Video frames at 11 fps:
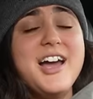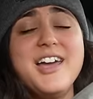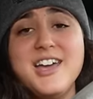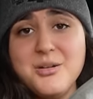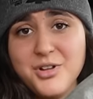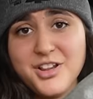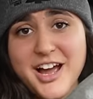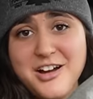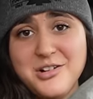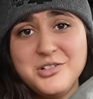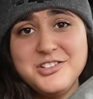I am
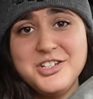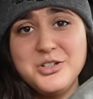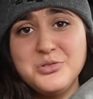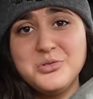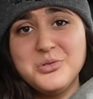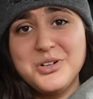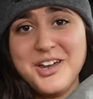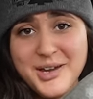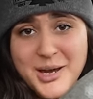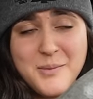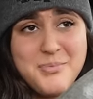allowed to
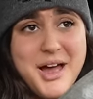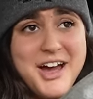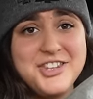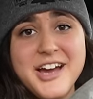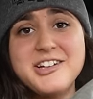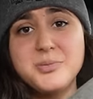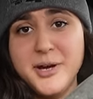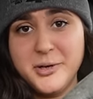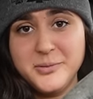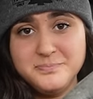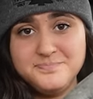camp at the
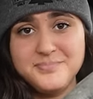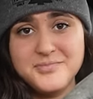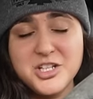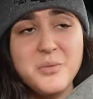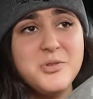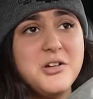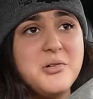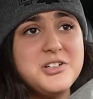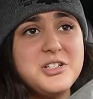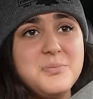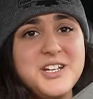expo. So I'm
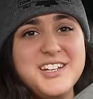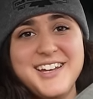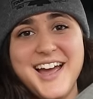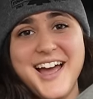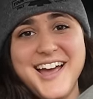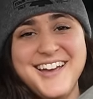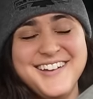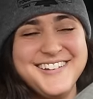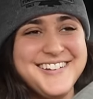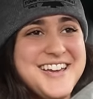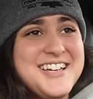going to be
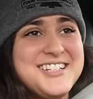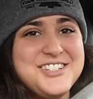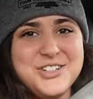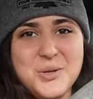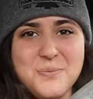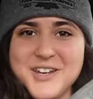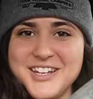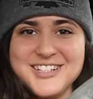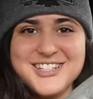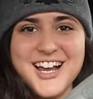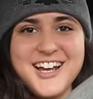sleeping
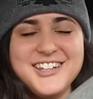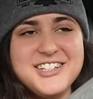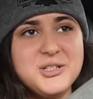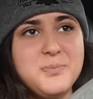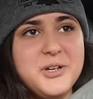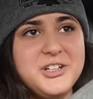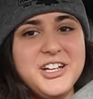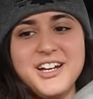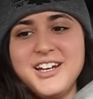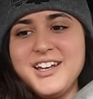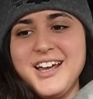inside this
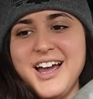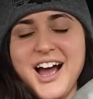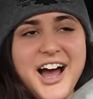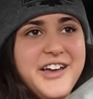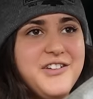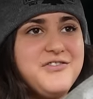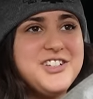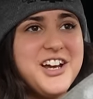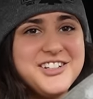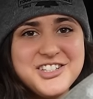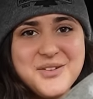building. I've
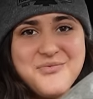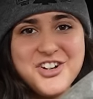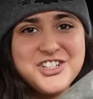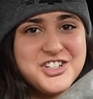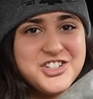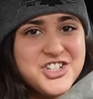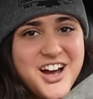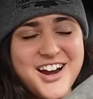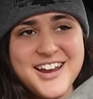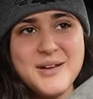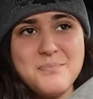done some research
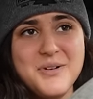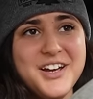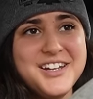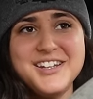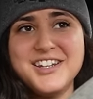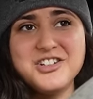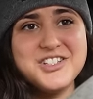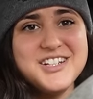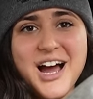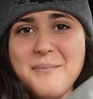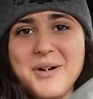on it, but there's
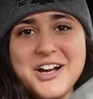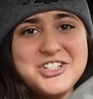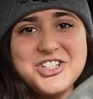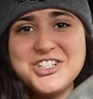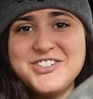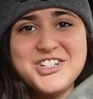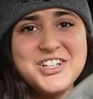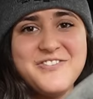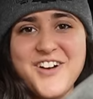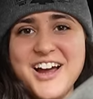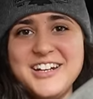not much to
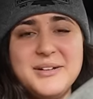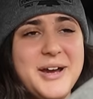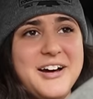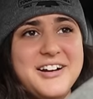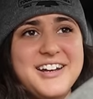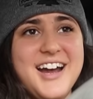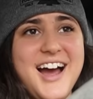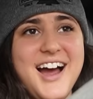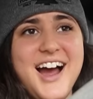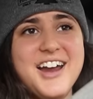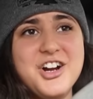find about it.
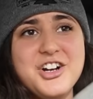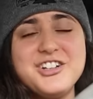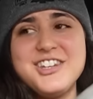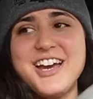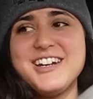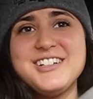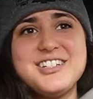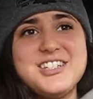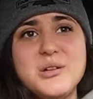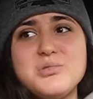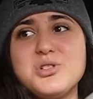I heard that it's
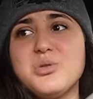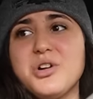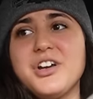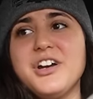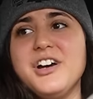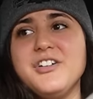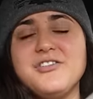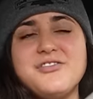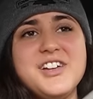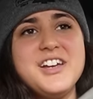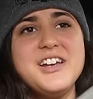some sort
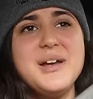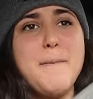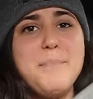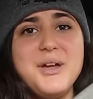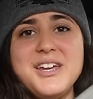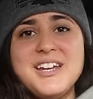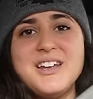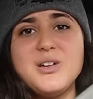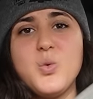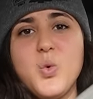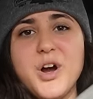of big
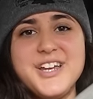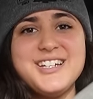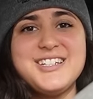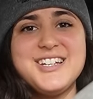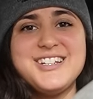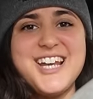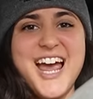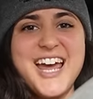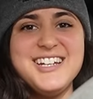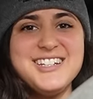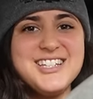white
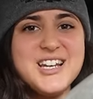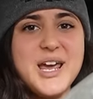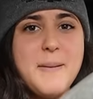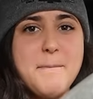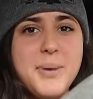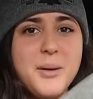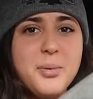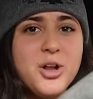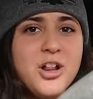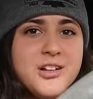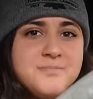tent
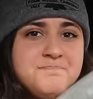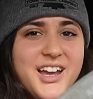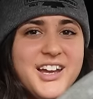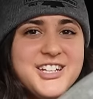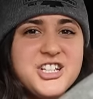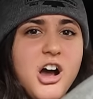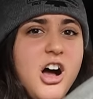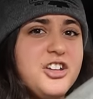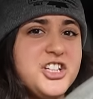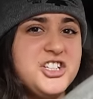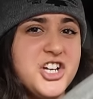bubble. It's
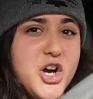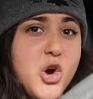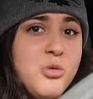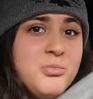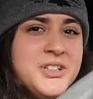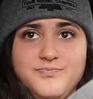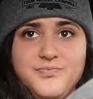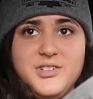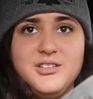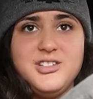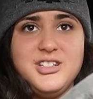called a dome.
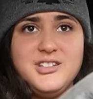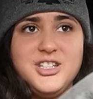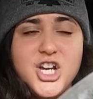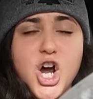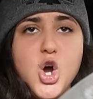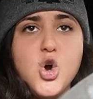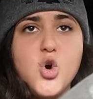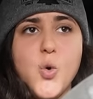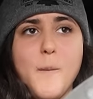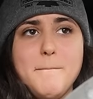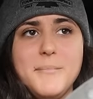
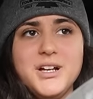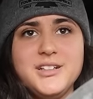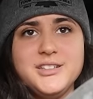Dome.